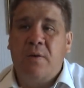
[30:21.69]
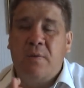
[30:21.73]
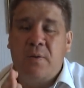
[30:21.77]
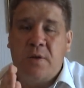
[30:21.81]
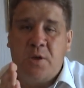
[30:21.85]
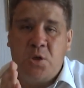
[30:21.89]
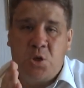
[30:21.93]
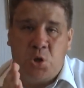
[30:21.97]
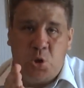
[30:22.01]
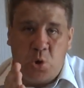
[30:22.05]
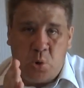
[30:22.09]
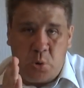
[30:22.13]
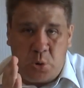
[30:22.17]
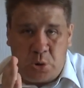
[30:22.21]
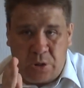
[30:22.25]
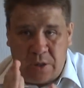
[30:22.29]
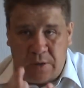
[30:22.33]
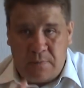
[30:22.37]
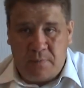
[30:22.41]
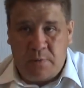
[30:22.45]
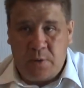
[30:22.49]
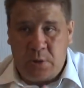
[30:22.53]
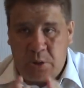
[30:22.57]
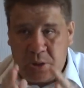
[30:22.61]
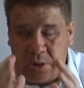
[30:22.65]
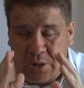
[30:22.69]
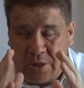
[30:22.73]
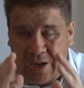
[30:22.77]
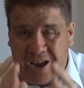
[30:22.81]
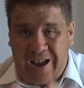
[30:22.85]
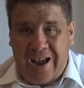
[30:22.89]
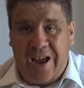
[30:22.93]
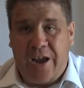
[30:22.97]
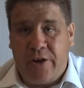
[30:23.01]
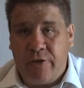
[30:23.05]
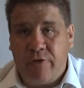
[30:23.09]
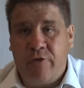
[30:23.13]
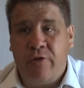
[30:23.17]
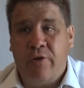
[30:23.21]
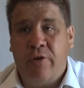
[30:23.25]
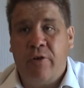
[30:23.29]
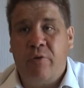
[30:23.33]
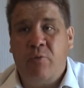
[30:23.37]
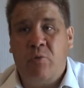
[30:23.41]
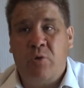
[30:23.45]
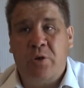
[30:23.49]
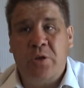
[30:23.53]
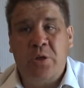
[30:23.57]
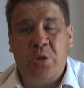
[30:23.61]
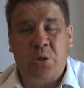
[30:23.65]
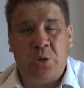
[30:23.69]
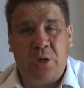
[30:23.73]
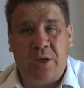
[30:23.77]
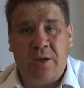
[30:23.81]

that Josephus is accurate what he's